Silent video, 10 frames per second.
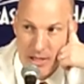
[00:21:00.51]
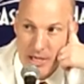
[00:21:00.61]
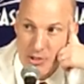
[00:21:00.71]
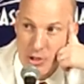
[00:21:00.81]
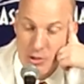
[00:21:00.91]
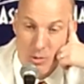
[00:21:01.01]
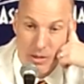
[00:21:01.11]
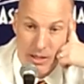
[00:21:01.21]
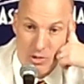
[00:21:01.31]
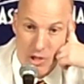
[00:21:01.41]
Easy to
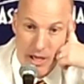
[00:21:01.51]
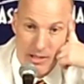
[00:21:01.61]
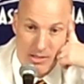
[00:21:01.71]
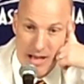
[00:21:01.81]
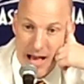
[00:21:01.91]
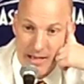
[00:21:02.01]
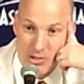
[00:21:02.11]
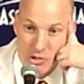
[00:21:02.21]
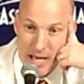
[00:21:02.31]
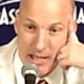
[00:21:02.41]
do against Shannon
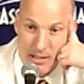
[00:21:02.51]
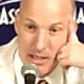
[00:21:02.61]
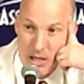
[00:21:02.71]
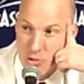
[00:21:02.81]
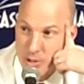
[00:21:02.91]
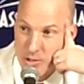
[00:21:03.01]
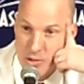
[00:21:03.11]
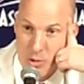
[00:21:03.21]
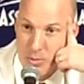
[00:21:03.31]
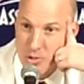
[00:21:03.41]
Scott. He's second in the country in
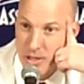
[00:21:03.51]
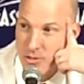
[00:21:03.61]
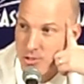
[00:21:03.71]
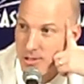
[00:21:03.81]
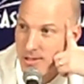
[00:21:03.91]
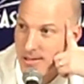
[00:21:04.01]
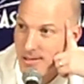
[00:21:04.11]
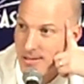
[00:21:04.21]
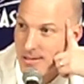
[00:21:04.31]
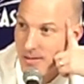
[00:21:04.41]
steal percentage.
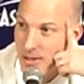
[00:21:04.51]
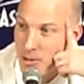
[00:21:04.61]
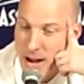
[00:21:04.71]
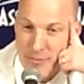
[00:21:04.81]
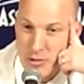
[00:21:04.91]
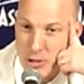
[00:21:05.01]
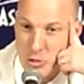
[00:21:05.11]
And then Kraft's